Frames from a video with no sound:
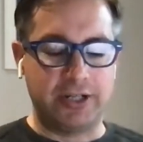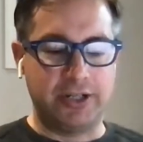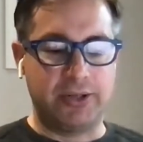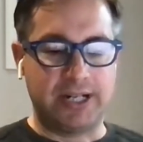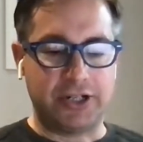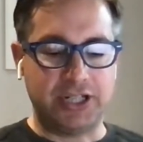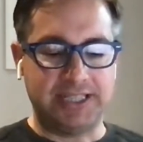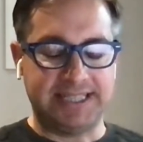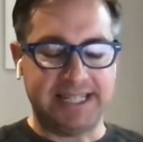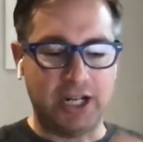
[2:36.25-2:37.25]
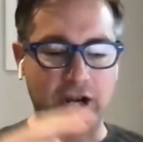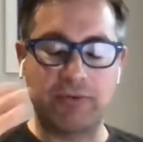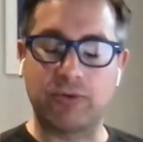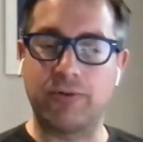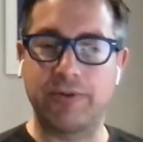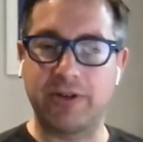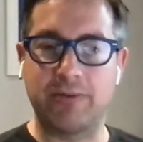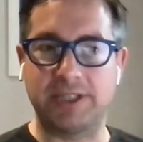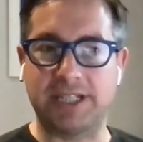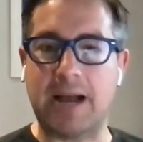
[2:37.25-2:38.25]
you can actually see an overall view of
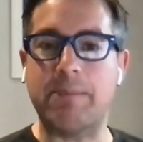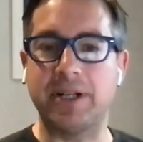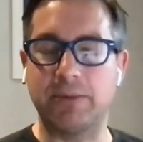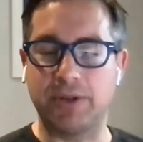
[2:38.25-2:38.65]
what's happening